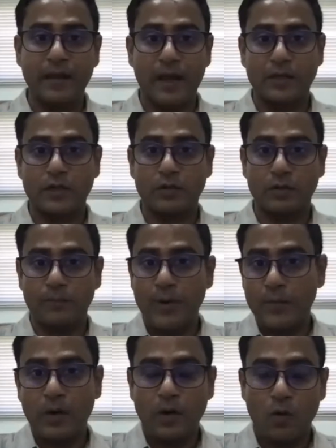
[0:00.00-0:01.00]
that
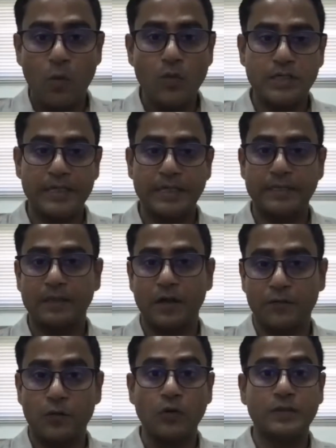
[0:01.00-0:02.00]
people are homogeneous.
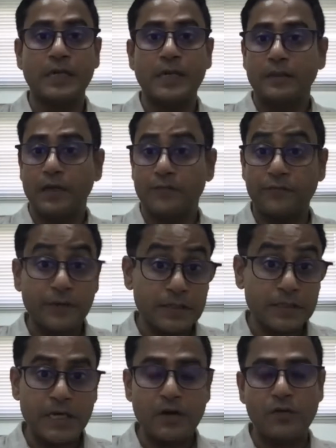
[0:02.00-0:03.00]
Of course, they're
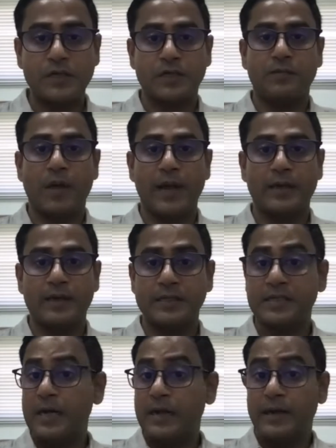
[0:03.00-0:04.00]
first generation
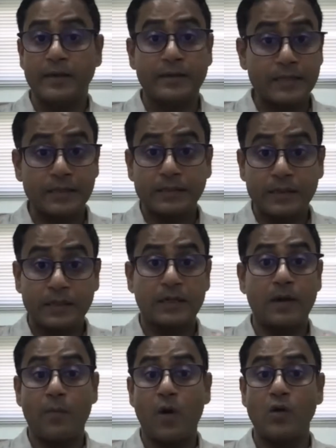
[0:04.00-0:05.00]
migrants. It takes a certain
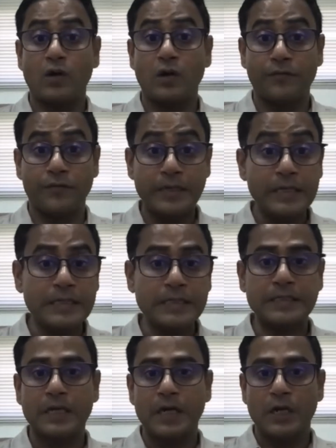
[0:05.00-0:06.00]
amount of
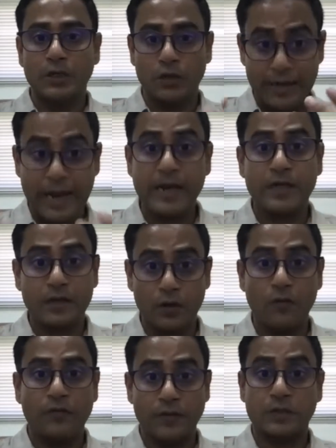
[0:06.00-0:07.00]
years to get
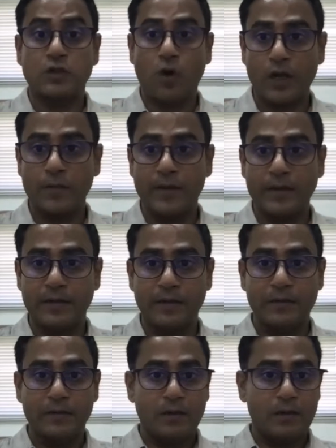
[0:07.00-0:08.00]
your first document,
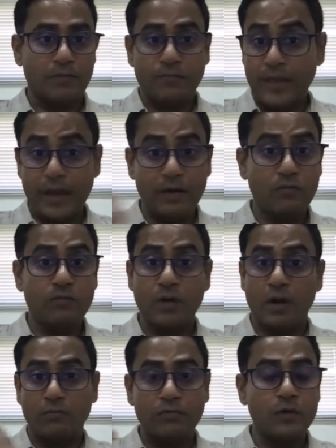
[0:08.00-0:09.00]
and then
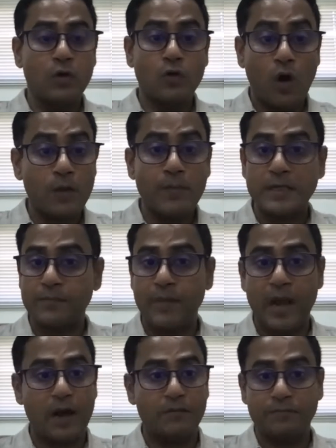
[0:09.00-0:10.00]
your documents
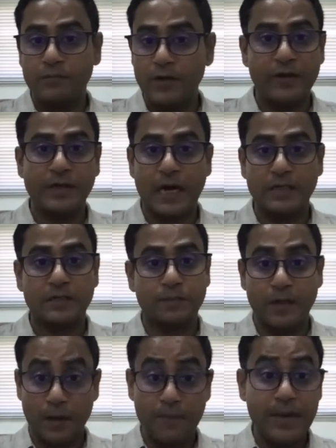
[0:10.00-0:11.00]
may have different kinds
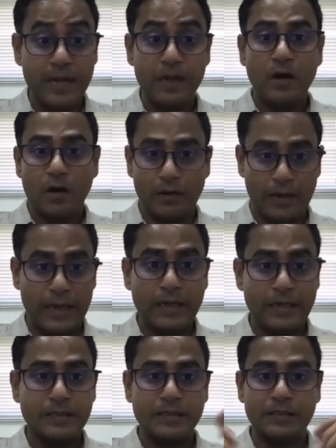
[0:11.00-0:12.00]
of kami or
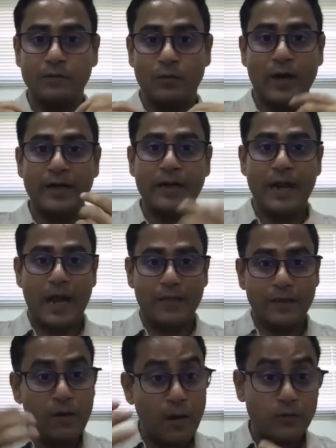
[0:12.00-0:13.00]
errors, right? And
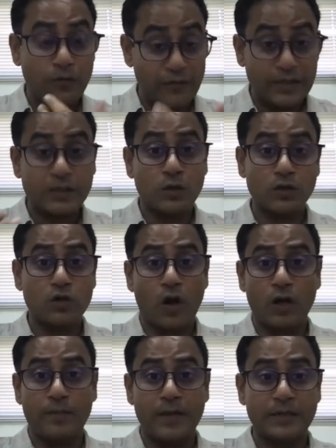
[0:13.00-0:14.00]
then you have to fix those
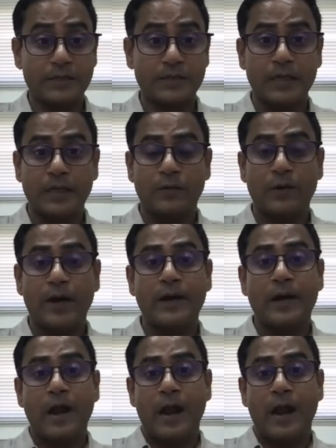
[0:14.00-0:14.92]
documents, right?